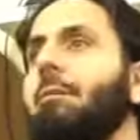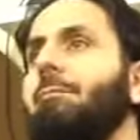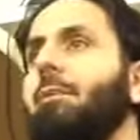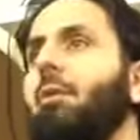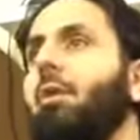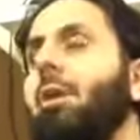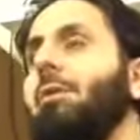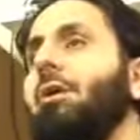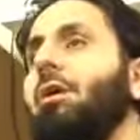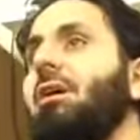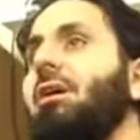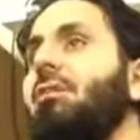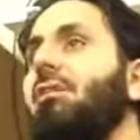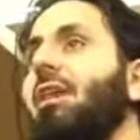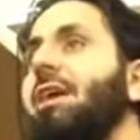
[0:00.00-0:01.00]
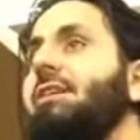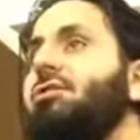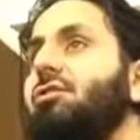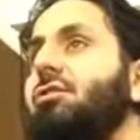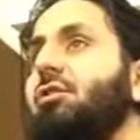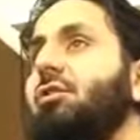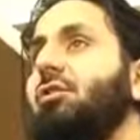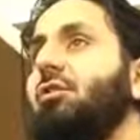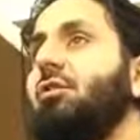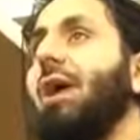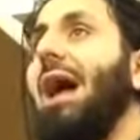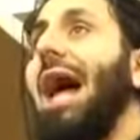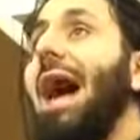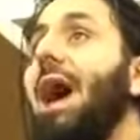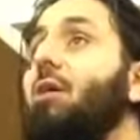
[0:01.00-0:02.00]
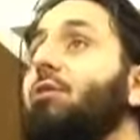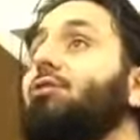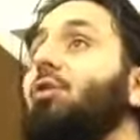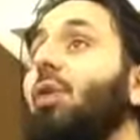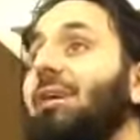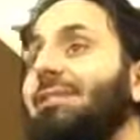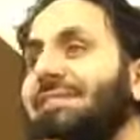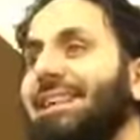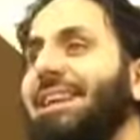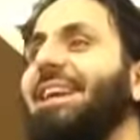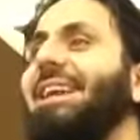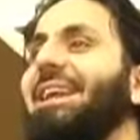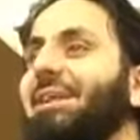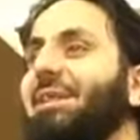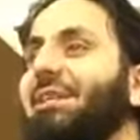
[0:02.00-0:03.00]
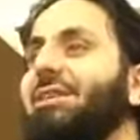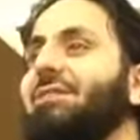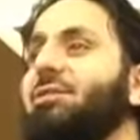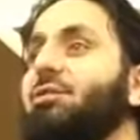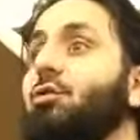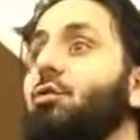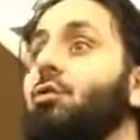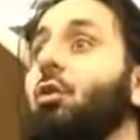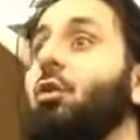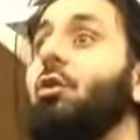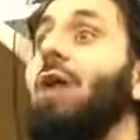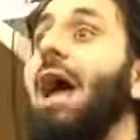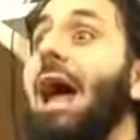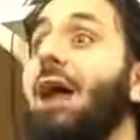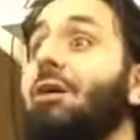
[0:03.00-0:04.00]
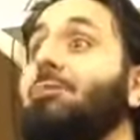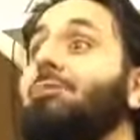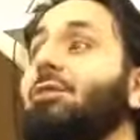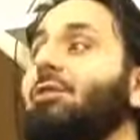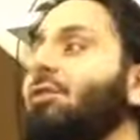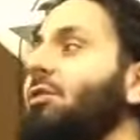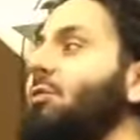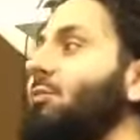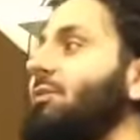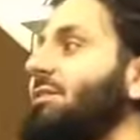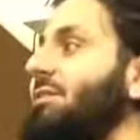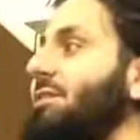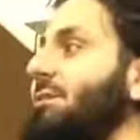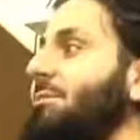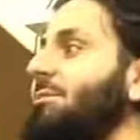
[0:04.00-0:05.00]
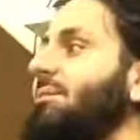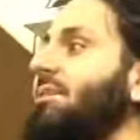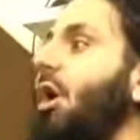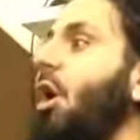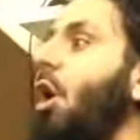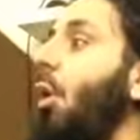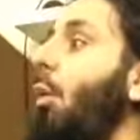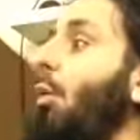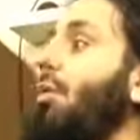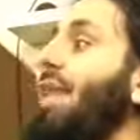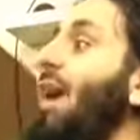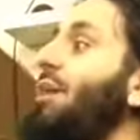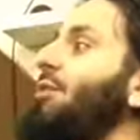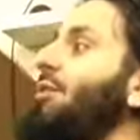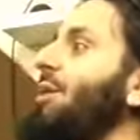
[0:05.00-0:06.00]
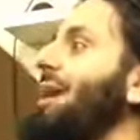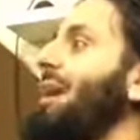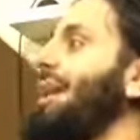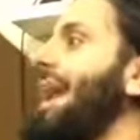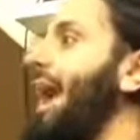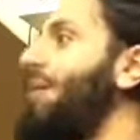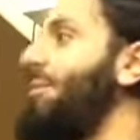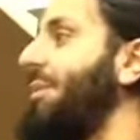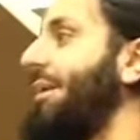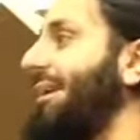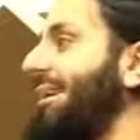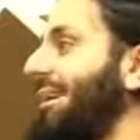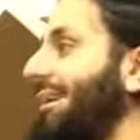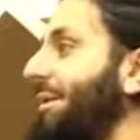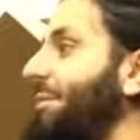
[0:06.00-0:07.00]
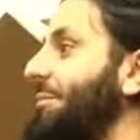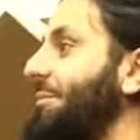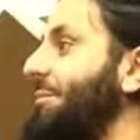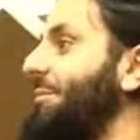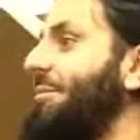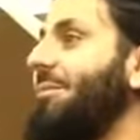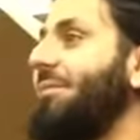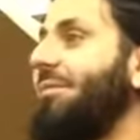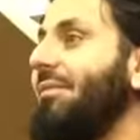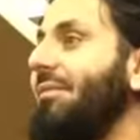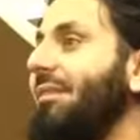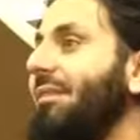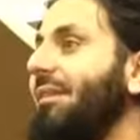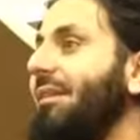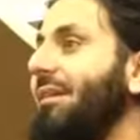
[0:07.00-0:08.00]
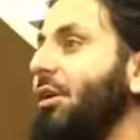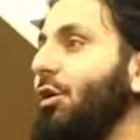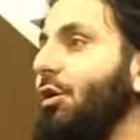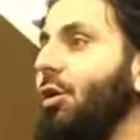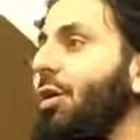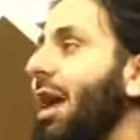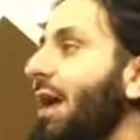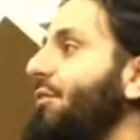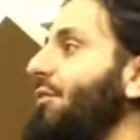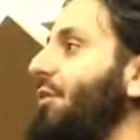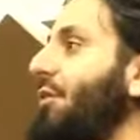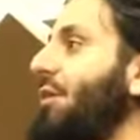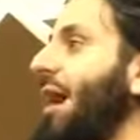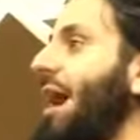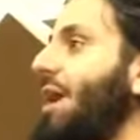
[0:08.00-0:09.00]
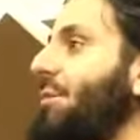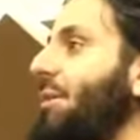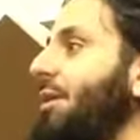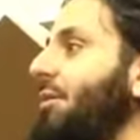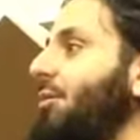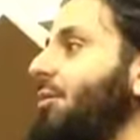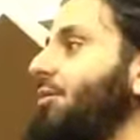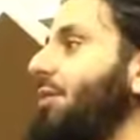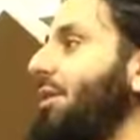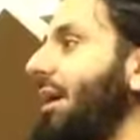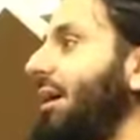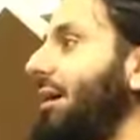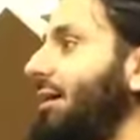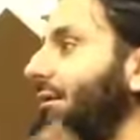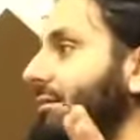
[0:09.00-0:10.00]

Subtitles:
or I'm going to convey to you how to articulate this to non-Arabs and non-Muslims without knowing any Arabic. You don't have to know the Arabic, nor do they.